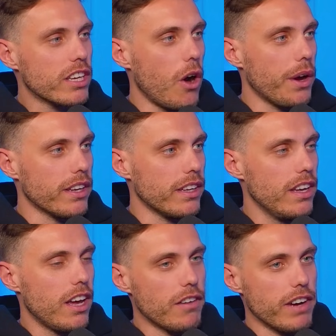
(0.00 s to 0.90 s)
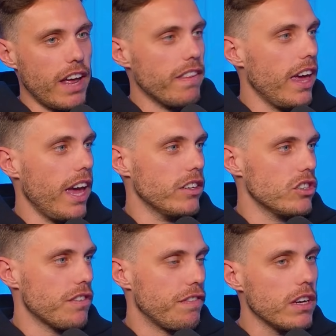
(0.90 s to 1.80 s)
going around there?
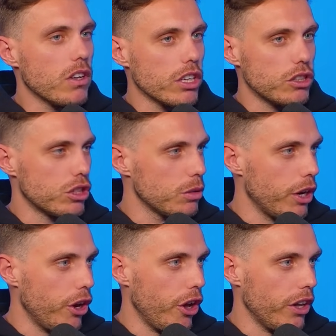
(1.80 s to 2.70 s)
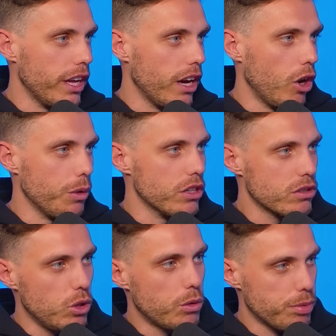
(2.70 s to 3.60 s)
Did you feel like you should have went earlier, or were you
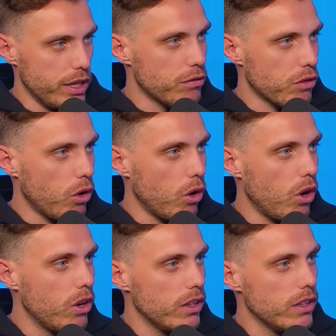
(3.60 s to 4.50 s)
still pretty raw?